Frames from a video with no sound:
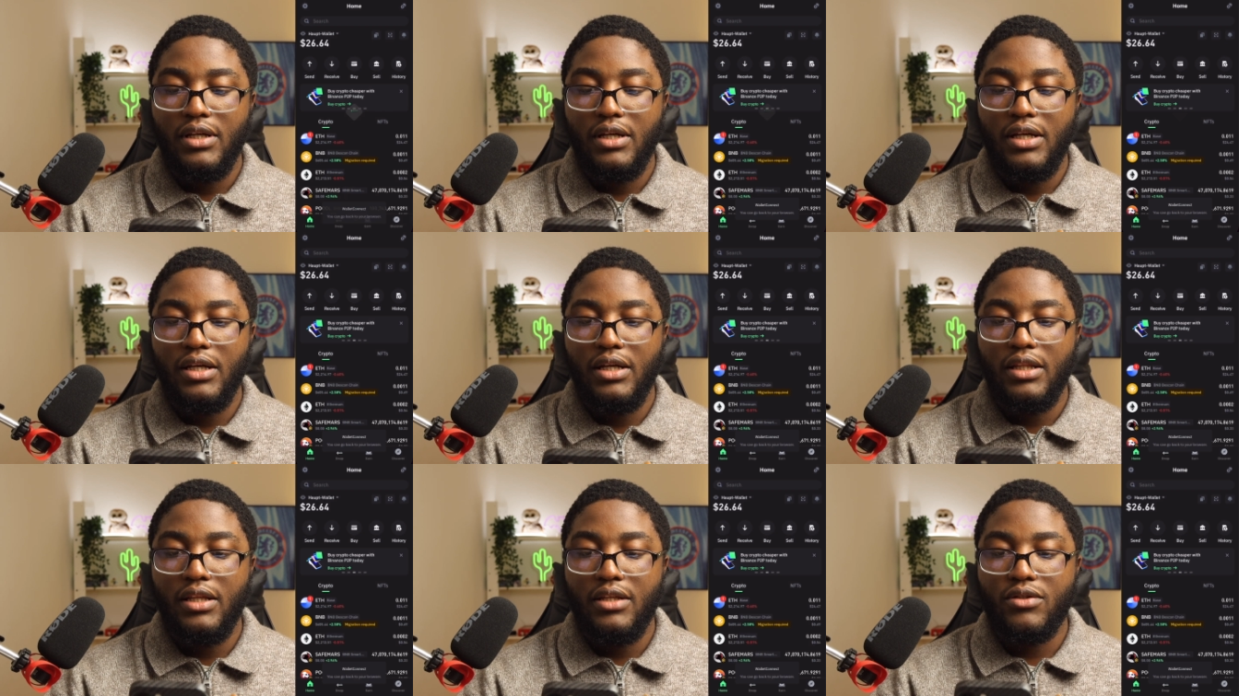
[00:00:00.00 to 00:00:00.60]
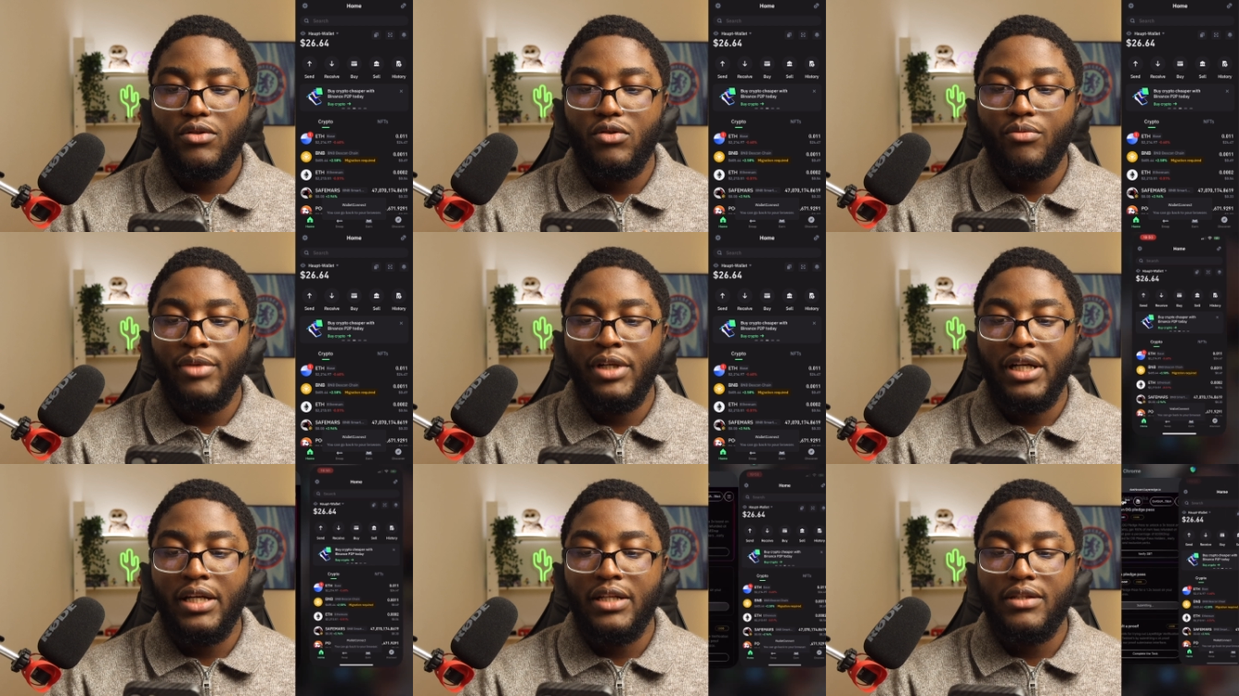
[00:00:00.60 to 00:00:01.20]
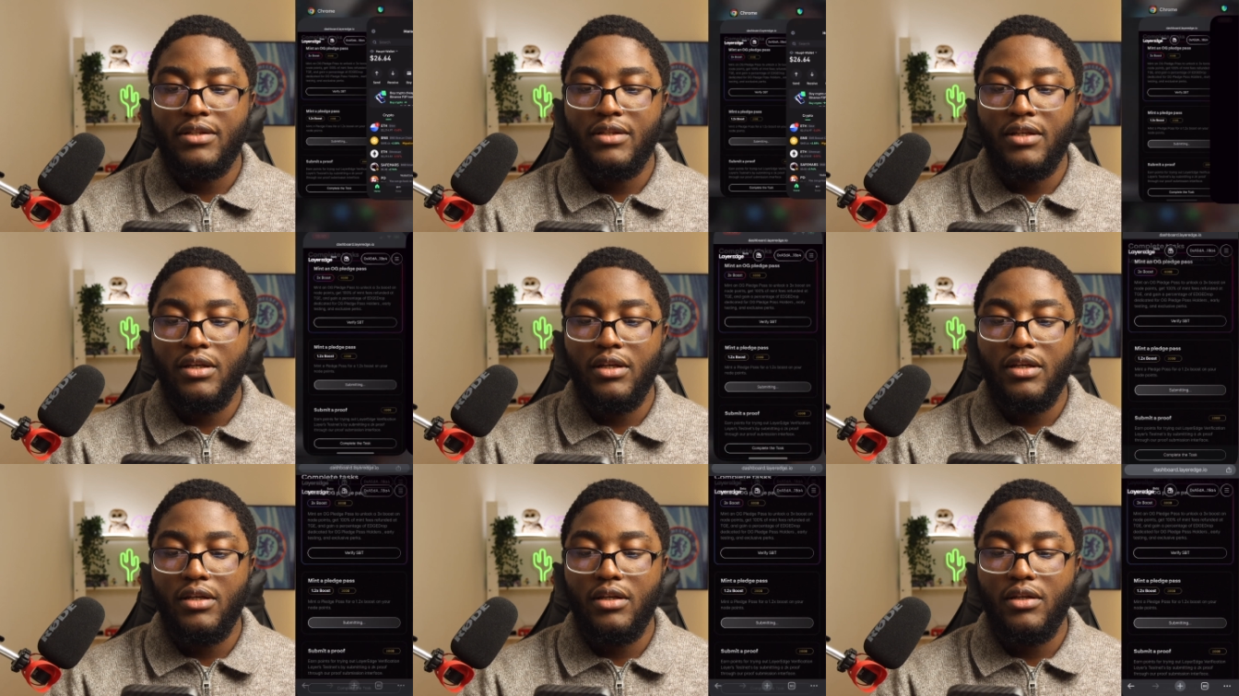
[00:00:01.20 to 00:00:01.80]
And let's go back and
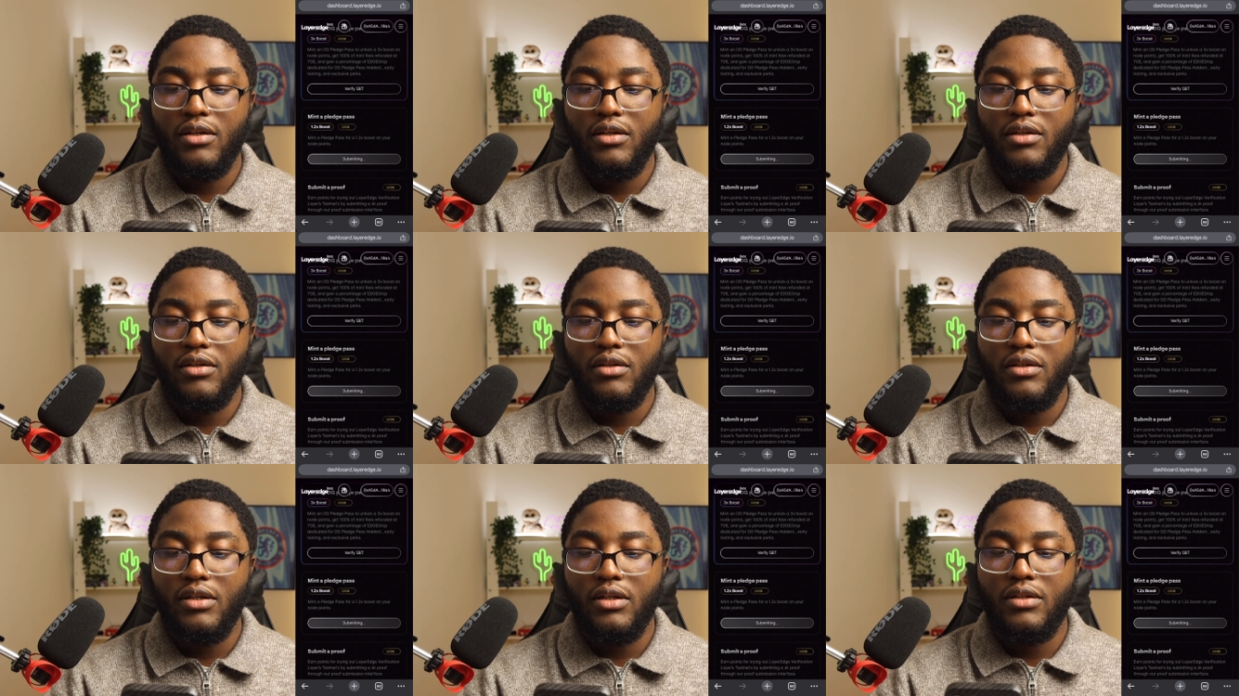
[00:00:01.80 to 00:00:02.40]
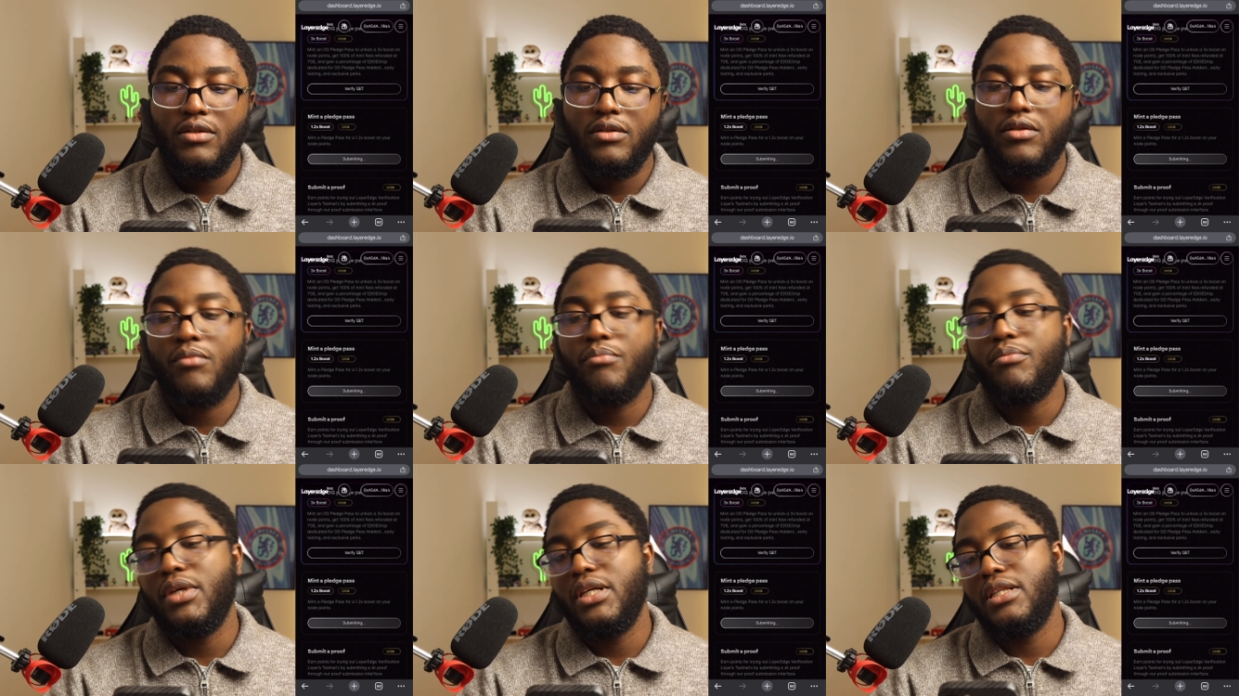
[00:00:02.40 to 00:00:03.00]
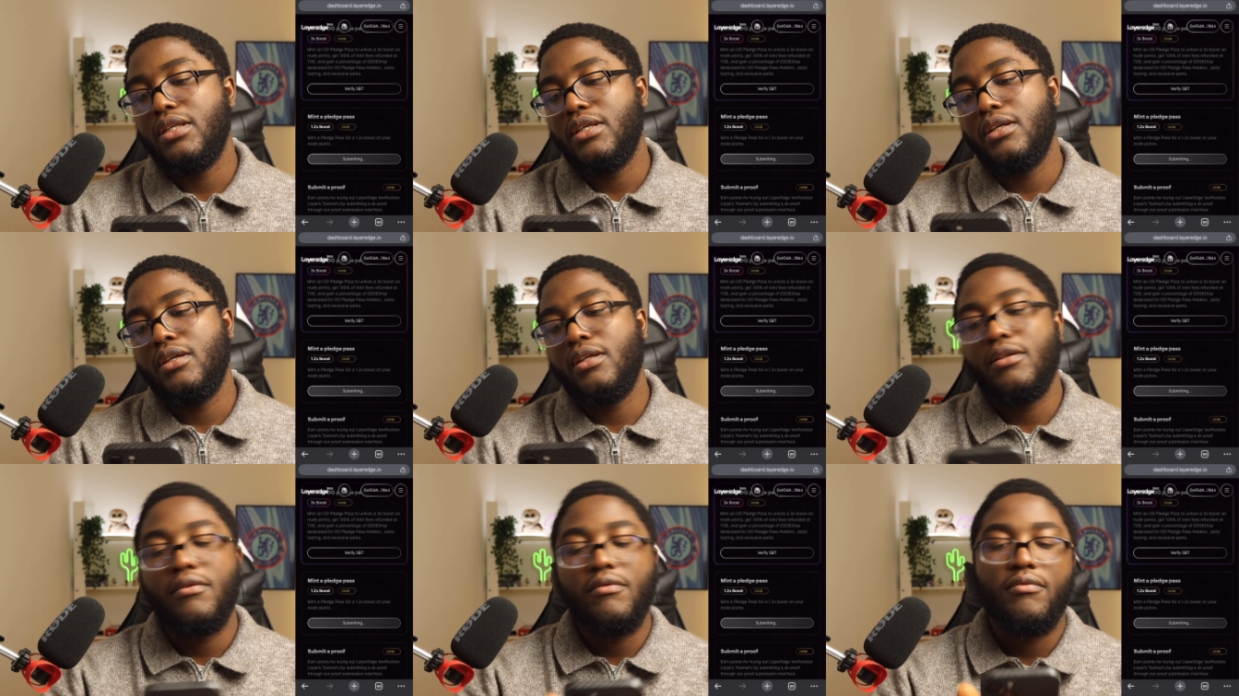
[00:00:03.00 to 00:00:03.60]
see it's
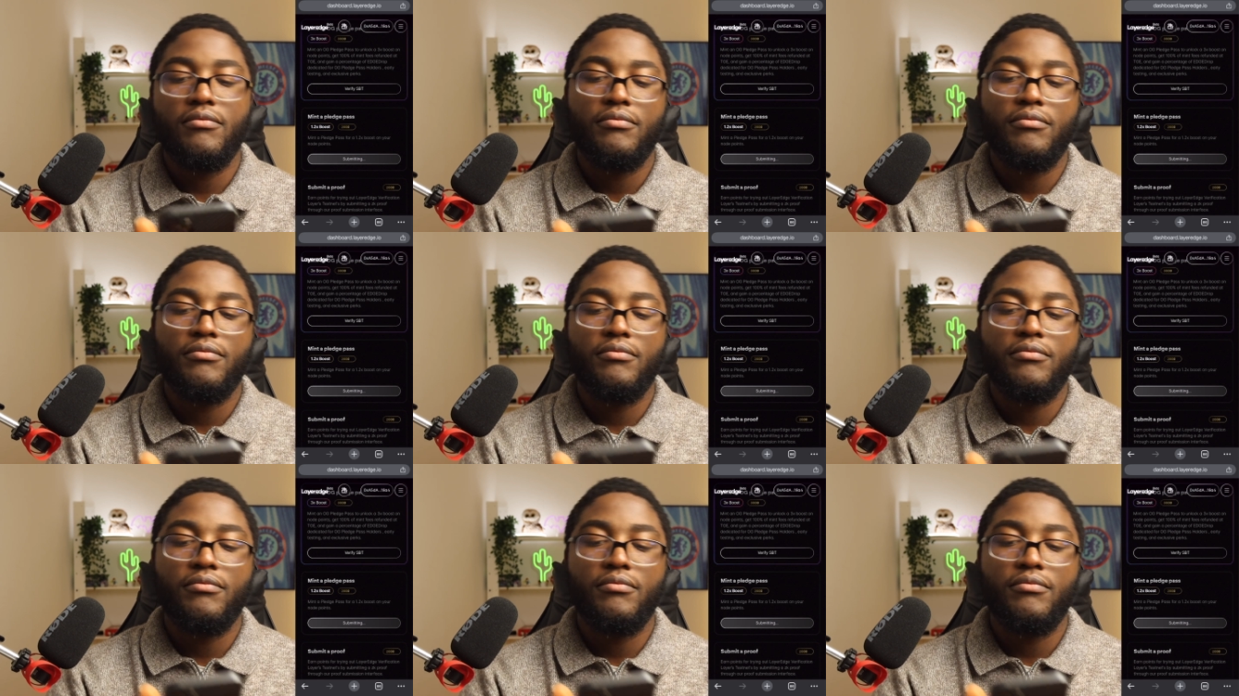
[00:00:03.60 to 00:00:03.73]
submitting.